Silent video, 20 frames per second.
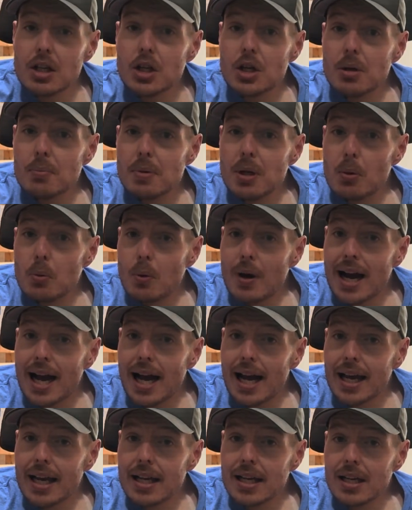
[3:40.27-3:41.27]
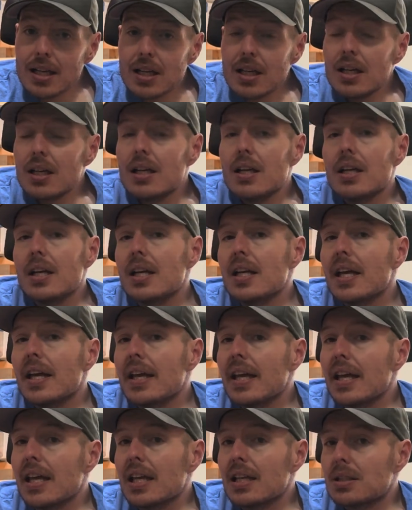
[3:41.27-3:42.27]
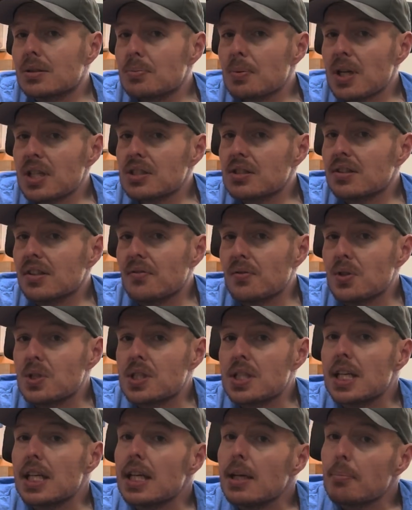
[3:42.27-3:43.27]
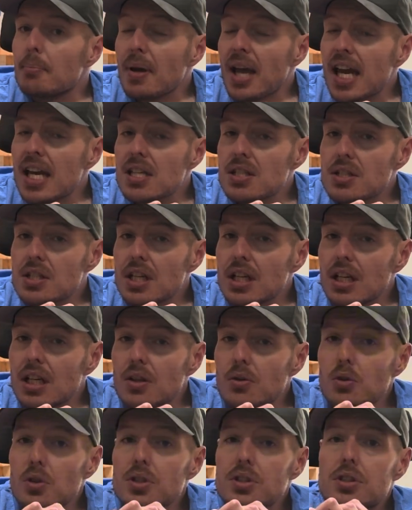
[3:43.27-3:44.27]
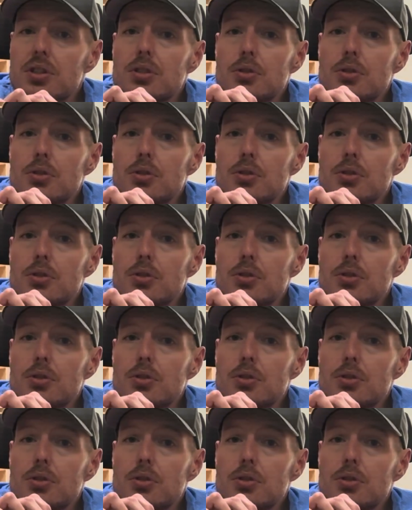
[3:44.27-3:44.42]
could be why. Especially if you see pacing and they'll